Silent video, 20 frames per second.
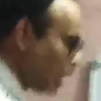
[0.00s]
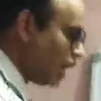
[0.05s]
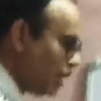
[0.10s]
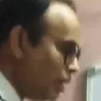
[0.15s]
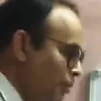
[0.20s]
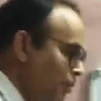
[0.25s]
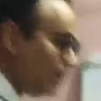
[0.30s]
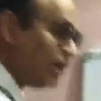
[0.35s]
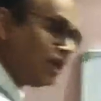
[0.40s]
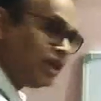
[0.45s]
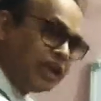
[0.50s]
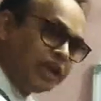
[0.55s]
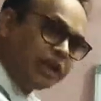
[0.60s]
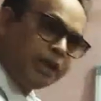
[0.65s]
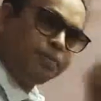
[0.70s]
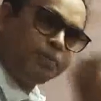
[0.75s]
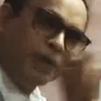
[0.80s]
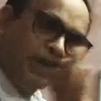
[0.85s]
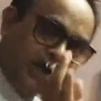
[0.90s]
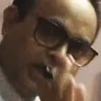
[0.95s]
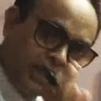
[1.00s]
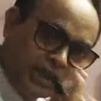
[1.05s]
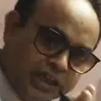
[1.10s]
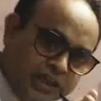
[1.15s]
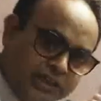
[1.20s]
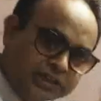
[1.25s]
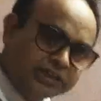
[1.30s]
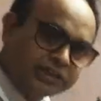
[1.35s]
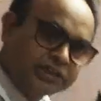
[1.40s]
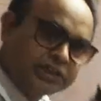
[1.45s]
elementary
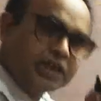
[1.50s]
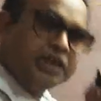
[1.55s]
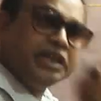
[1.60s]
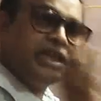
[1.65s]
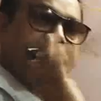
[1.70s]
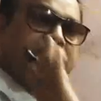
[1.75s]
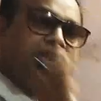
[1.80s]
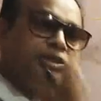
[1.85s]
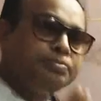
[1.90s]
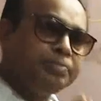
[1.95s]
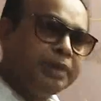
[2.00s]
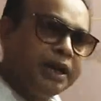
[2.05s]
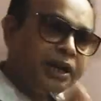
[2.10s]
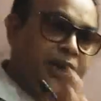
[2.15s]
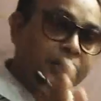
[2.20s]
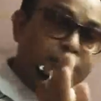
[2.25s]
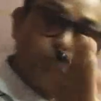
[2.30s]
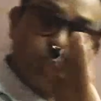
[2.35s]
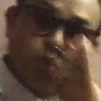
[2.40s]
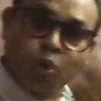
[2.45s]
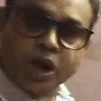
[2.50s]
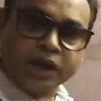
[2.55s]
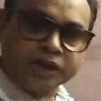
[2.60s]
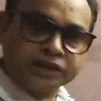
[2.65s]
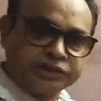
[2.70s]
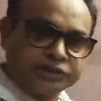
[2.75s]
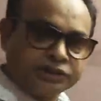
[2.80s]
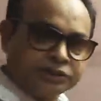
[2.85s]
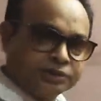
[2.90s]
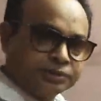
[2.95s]
particles is made of
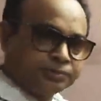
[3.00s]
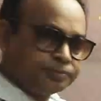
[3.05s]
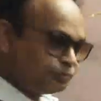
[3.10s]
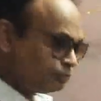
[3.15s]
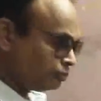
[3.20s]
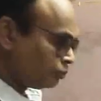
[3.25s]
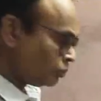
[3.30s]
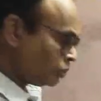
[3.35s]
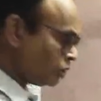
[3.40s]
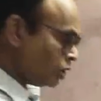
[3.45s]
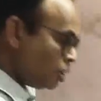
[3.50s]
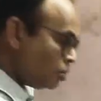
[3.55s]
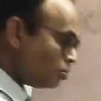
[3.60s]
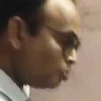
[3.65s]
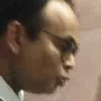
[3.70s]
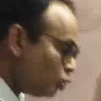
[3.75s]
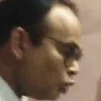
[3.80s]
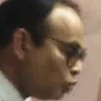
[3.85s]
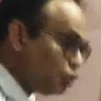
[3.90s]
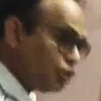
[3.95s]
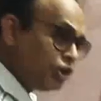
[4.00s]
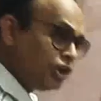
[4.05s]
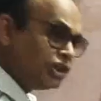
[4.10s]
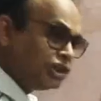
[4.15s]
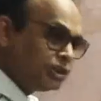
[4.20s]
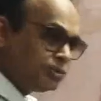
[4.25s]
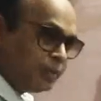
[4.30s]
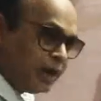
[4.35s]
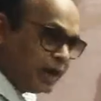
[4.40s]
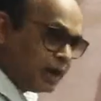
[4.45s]
quarks. Proton
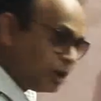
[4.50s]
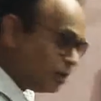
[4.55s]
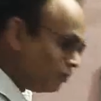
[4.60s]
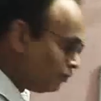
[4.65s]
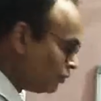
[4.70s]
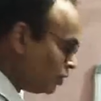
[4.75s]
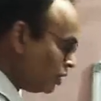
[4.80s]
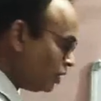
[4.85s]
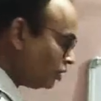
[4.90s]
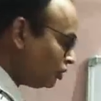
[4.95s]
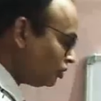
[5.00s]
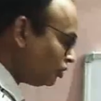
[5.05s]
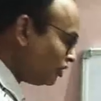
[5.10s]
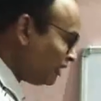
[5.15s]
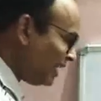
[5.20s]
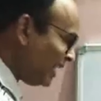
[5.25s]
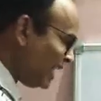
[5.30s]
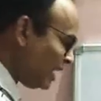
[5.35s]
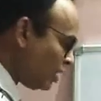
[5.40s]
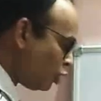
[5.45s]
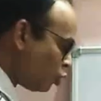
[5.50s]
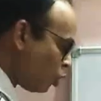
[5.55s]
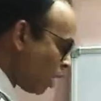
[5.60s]
is made of 3